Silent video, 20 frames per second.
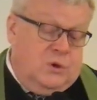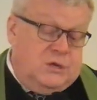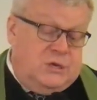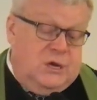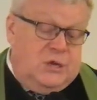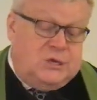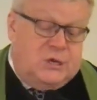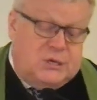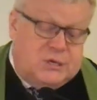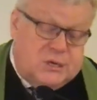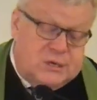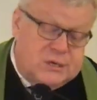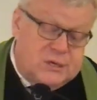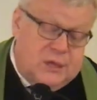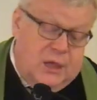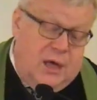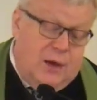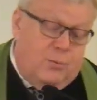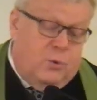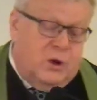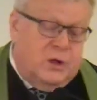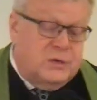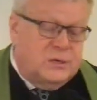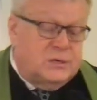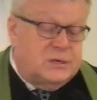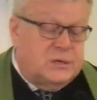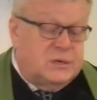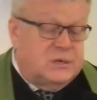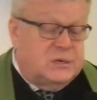see Jesus' loved ones